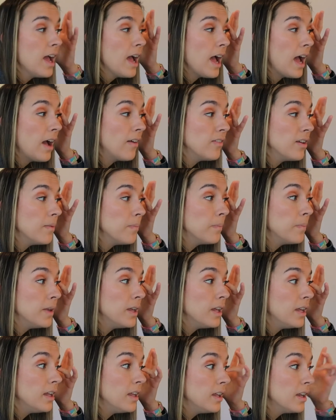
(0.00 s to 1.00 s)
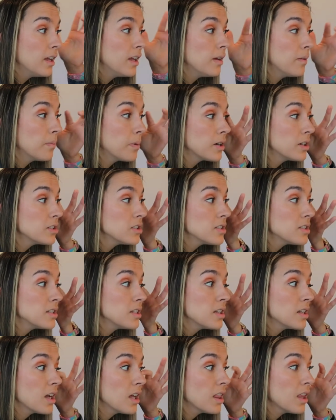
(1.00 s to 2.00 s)
haven't been
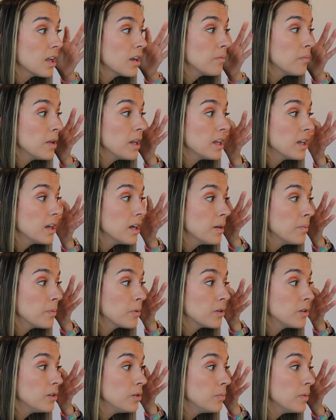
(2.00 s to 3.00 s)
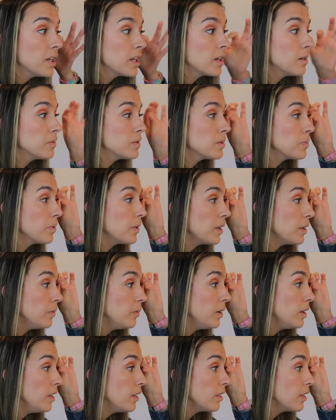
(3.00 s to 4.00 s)
purchasing a lot of makeup or new makeup to play
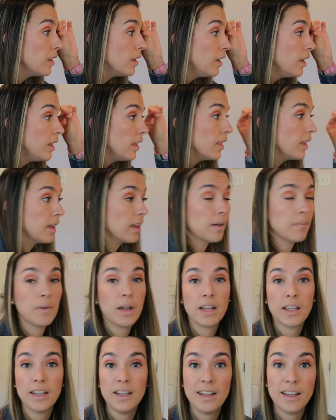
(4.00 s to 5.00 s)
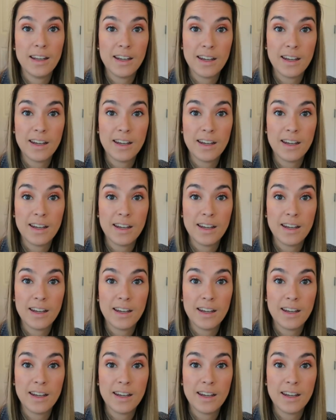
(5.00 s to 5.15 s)
with. Like, I'm not getting